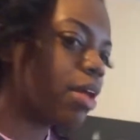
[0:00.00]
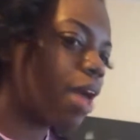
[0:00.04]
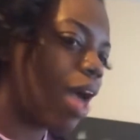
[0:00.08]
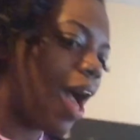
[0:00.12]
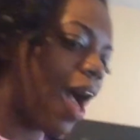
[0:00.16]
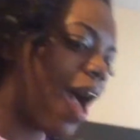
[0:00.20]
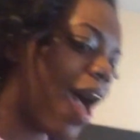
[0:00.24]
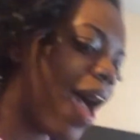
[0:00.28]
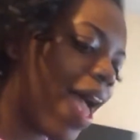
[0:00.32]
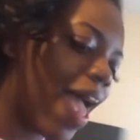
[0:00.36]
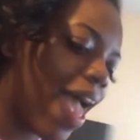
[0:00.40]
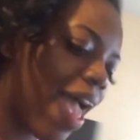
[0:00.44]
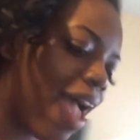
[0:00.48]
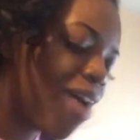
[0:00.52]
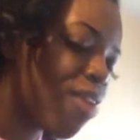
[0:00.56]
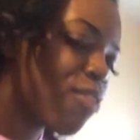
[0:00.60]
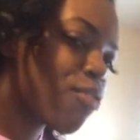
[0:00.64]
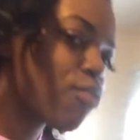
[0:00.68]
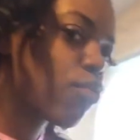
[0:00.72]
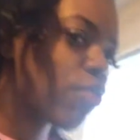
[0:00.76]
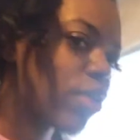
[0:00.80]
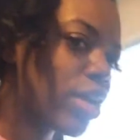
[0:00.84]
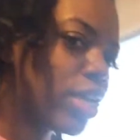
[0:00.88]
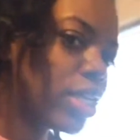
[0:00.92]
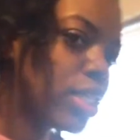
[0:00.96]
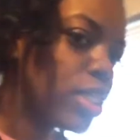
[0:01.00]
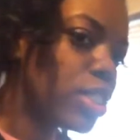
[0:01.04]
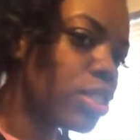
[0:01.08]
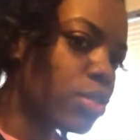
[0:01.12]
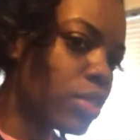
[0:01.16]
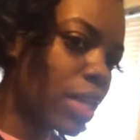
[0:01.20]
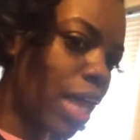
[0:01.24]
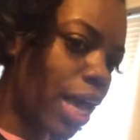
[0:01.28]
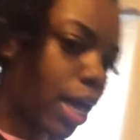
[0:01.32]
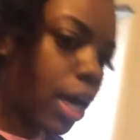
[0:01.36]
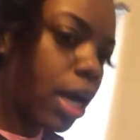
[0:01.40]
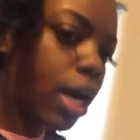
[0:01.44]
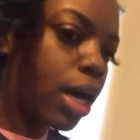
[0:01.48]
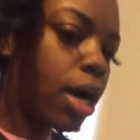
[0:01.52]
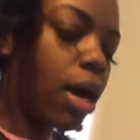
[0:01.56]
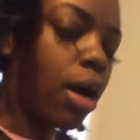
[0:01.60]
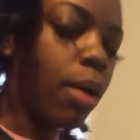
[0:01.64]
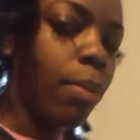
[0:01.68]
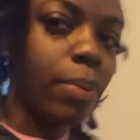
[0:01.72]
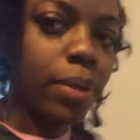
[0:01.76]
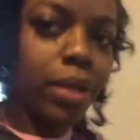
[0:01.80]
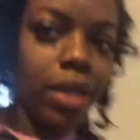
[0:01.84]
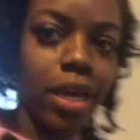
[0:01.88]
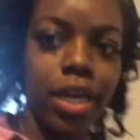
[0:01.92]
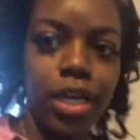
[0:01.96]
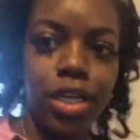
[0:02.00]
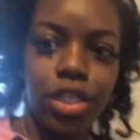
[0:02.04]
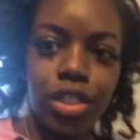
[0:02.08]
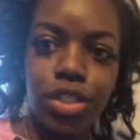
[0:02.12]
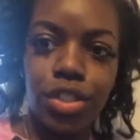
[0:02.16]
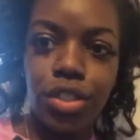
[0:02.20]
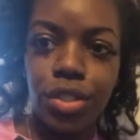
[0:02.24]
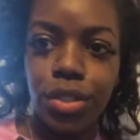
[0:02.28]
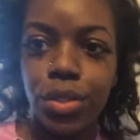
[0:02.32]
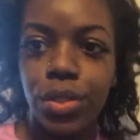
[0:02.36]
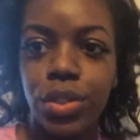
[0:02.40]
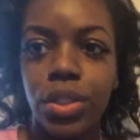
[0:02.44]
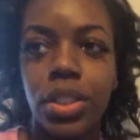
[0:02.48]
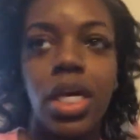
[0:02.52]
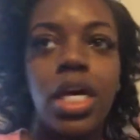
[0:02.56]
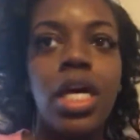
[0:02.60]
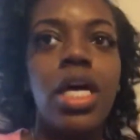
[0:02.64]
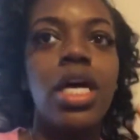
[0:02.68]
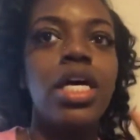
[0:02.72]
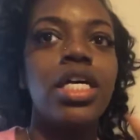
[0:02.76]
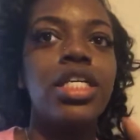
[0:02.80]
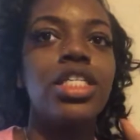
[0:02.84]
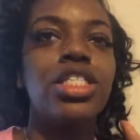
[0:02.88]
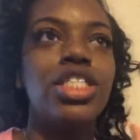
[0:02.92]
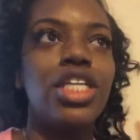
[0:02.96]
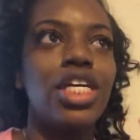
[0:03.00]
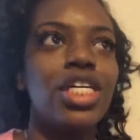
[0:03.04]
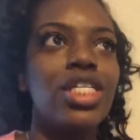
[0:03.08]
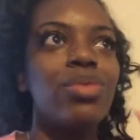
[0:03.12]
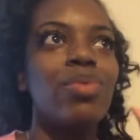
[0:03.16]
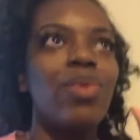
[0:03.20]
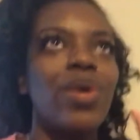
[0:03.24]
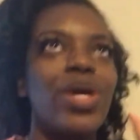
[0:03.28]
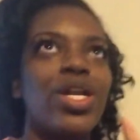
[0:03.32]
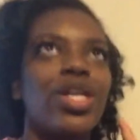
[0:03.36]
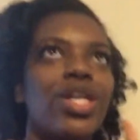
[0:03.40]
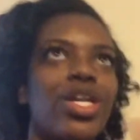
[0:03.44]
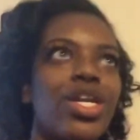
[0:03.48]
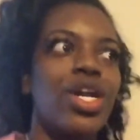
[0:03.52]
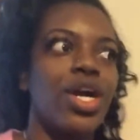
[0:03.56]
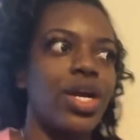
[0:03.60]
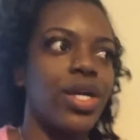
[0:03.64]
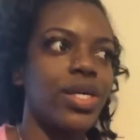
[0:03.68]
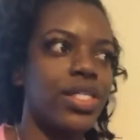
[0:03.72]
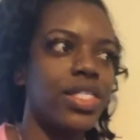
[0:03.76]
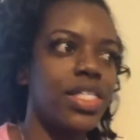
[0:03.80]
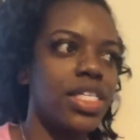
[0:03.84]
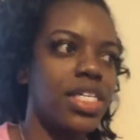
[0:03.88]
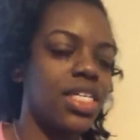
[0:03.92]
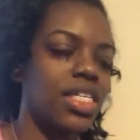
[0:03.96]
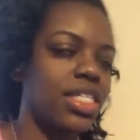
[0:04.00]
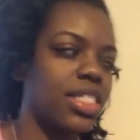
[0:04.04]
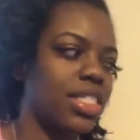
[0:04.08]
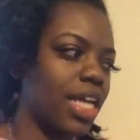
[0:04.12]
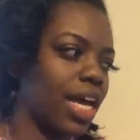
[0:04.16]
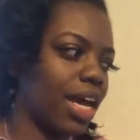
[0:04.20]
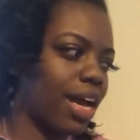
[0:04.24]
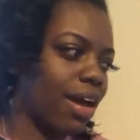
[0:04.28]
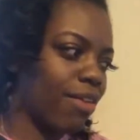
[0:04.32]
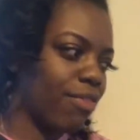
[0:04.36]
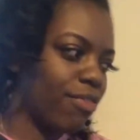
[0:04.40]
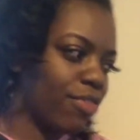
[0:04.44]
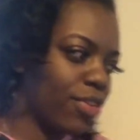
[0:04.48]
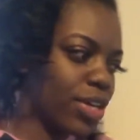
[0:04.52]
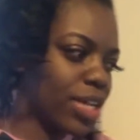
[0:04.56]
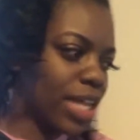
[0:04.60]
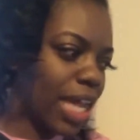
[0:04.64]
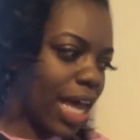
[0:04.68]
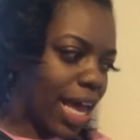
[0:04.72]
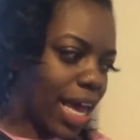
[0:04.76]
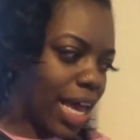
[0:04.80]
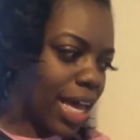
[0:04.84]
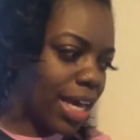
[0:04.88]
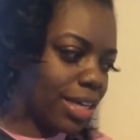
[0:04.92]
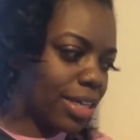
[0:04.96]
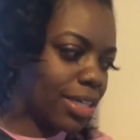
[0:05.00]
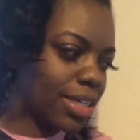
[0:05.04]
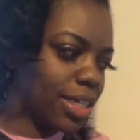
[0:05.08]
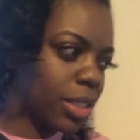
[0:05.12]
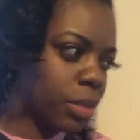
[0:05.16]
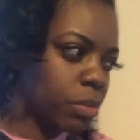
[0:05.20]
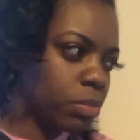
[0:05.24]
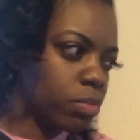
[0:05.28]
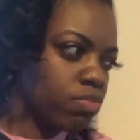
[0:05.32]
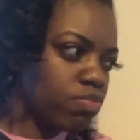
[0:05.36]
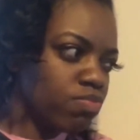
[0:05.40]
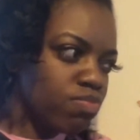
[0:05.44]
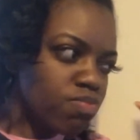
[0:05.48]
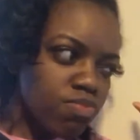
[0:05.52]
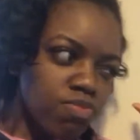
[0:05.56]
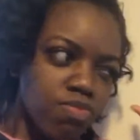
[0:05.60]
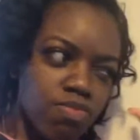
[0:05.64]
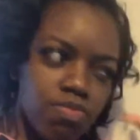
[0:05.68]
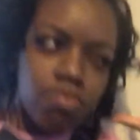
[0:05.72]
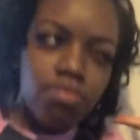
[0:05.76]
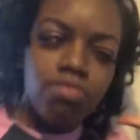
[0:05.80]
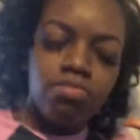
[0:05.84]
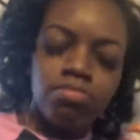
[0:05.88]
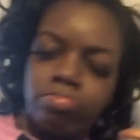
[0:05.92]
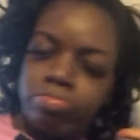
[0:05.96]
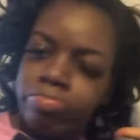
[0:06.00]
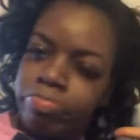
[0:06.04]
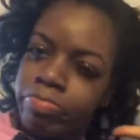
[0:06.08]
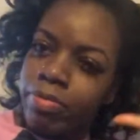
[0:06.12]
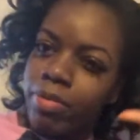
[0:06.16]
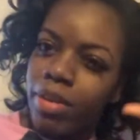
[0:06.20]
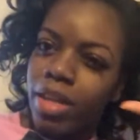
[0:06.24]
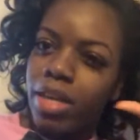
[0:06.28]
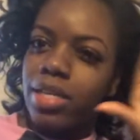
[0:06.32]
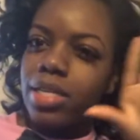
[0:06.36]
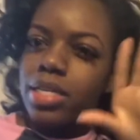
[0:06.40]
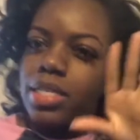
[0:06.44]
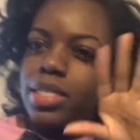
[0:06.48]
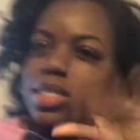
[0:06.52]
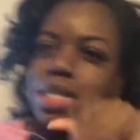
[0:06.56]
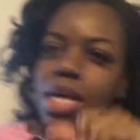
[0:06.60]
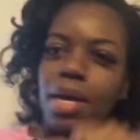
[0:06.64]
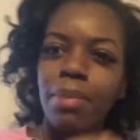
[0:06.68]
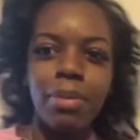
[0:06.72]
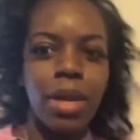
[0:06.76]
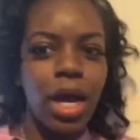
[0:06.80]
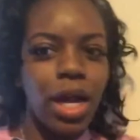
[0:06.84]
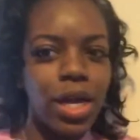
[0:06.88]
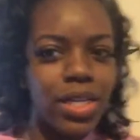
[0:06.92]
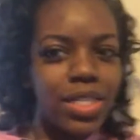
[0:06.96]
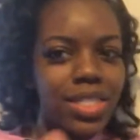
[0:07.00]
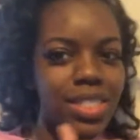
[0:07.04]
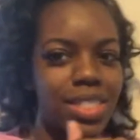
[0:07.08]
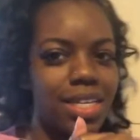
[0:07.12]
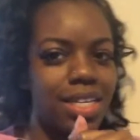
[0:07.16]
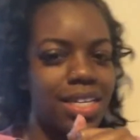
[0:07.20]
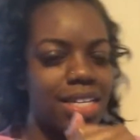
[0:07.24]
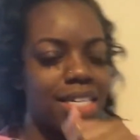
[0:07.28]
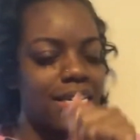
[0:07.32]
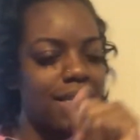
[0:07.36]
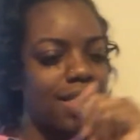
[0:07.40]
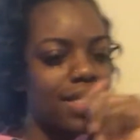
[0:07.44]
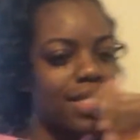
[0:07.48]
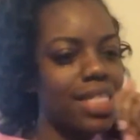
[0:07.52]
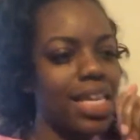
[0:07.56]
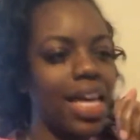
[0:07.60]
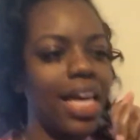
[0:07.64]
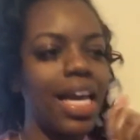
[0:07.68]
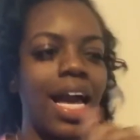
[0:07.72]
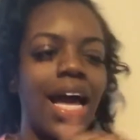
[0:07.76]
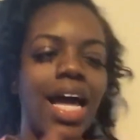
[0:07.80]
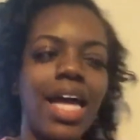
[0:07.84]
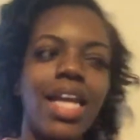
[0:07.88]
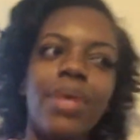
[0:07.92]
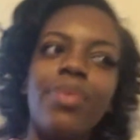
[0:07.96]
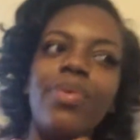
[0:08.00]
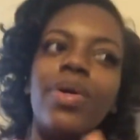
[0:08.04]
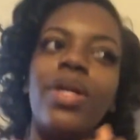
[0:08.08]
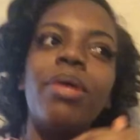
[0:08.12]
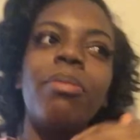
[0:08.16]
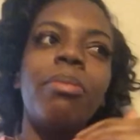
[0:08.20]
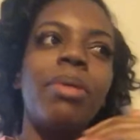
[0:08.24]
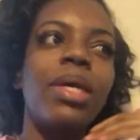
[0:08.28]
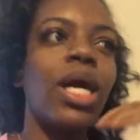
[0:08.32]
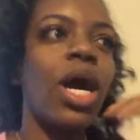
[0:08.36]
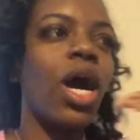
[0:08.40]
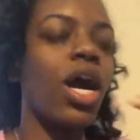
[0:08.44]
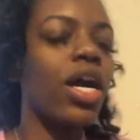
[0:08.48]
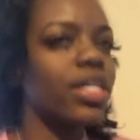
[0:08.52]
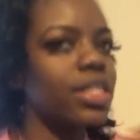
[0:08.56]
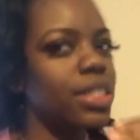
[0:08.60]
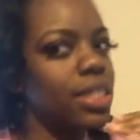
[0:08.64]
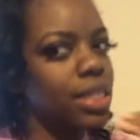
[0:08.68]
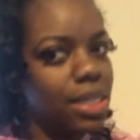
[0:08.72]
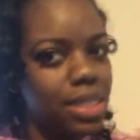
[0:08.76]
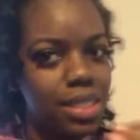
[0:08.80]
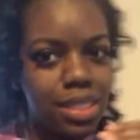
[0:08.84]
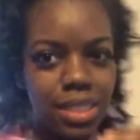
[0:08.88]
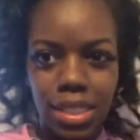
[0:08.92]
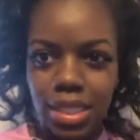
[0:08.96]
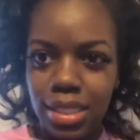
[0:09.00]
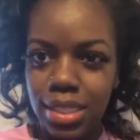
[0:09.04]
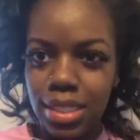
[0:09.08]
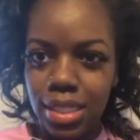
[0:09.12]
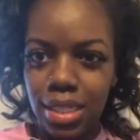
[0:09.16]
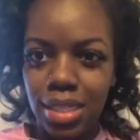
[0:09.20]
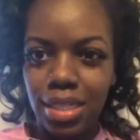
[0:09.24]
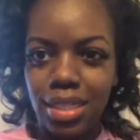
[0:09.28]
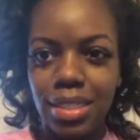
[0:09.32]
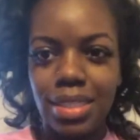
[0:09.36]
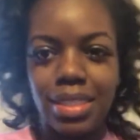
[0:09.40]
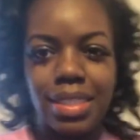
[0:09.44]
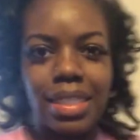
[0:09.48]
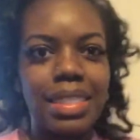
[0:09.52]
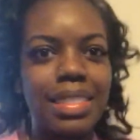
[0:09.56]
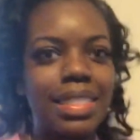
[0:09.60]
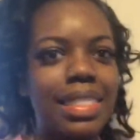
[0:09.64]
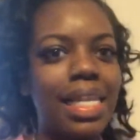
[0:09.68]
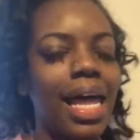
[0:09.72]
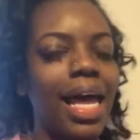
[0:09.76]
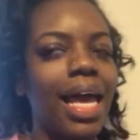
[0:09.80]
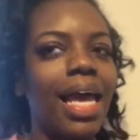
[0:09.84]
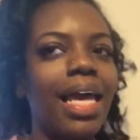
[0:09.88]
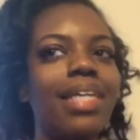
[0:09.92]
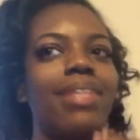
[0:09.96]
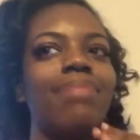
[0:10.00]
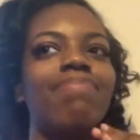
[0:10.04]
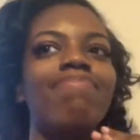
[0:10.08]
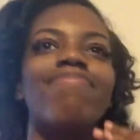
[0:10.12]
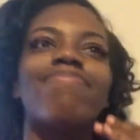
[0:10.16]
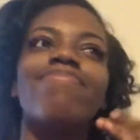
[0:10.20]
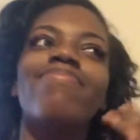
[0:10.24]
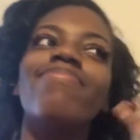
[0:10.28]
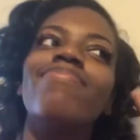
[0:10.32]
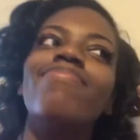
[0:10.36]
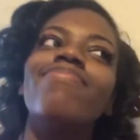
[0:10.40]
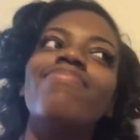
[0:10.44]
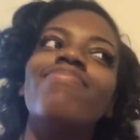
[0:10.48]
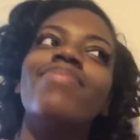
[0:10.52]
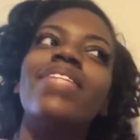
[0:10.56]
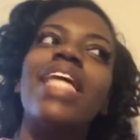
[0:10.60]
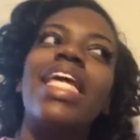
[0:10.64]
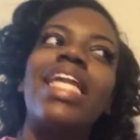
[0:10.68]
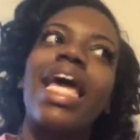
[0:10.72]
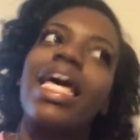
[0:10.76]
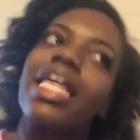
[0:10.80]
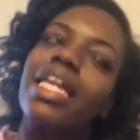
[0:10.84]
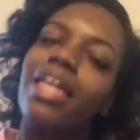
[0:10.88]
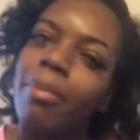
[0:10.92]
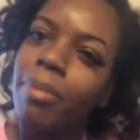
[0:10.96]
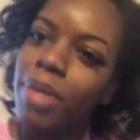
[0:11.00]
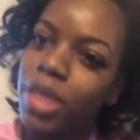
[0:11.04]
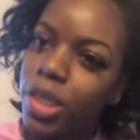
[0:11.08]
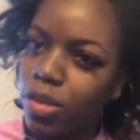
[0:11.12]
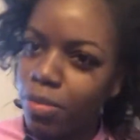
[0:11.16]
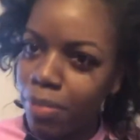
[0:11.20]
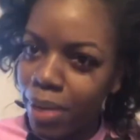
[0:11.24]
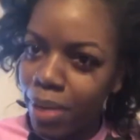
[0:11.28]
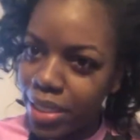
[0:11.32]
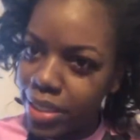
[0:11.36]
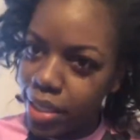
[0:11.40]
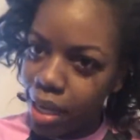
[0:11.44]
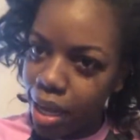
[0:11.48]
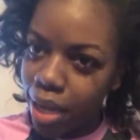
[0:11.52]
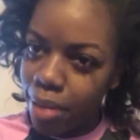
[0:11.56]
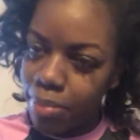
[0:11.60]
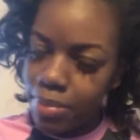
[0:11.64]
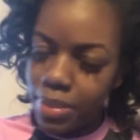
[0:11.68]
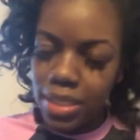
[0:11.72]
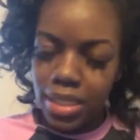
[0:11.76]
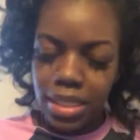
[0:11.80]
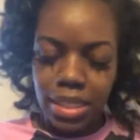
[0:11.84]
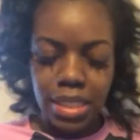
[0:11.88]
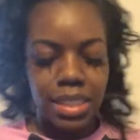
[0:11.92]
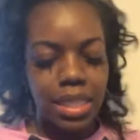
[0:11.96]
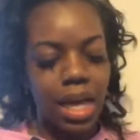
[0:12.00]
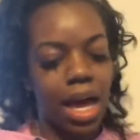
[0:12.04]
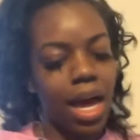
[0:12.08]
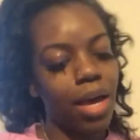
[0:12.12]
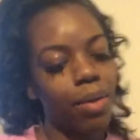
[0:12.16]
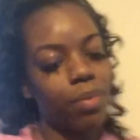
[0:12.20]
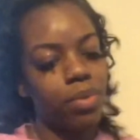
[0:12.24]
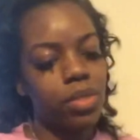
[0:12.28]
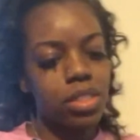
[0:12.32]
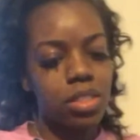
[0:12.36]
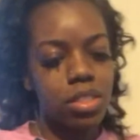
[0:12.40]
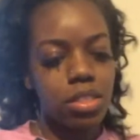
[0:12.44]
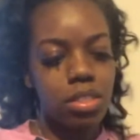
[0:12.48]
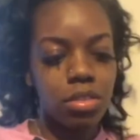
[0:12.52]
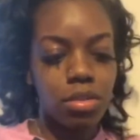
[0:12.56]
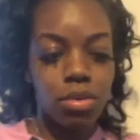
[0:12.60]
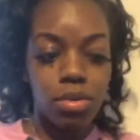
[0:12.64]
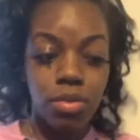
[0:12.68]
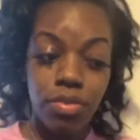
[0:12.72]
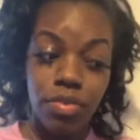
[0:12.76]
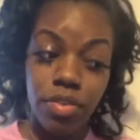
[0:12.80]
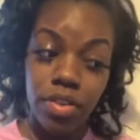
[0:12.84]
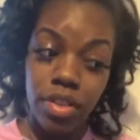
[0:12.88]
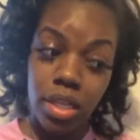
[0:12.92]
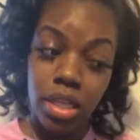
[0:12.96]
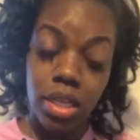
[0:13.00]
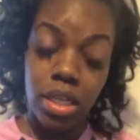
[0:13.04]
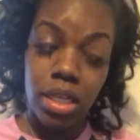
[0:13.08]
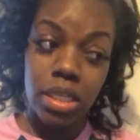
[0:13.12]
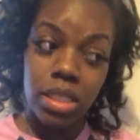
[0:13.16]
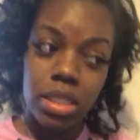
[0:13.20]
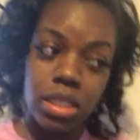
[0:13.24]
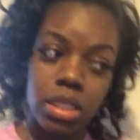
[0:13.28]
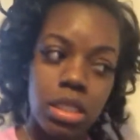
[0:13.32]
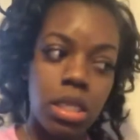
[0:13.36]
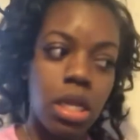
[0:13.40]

have run into like a couple of issues just with nurses. Like, I feel like some nurses, they kind of want to be RT assistants. It's like, let me do my job, sis. I went to school for this.